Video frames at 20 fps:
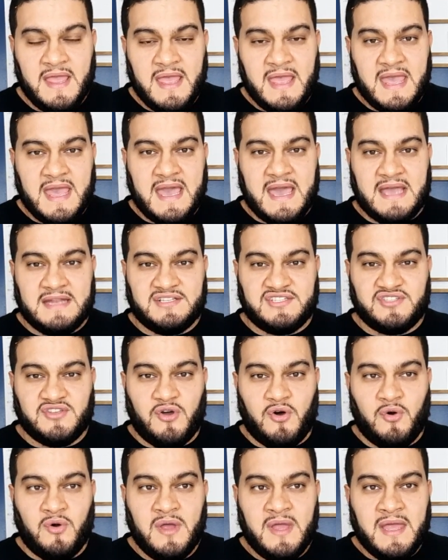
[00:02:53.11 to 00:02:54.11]
And
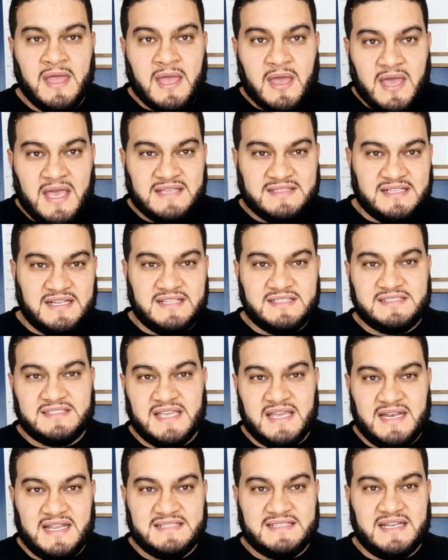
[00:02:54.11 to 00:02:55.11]
so, is it a sin?
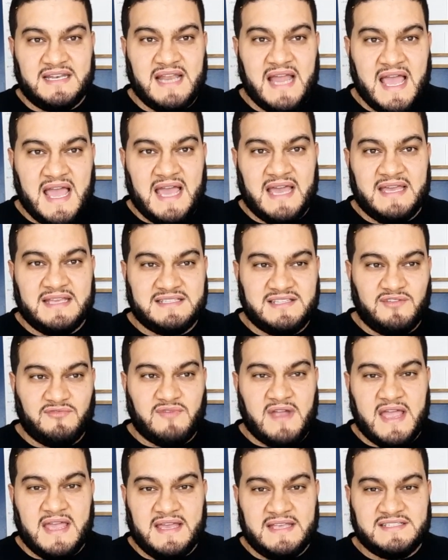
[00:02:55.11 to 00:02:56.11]
Is it not? Is it
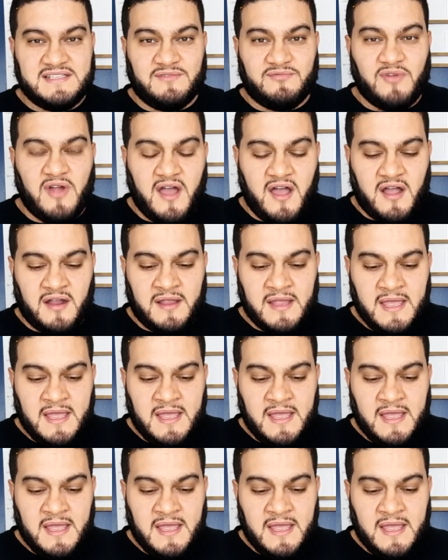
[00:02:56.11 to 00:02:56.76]
right? Is it wrong?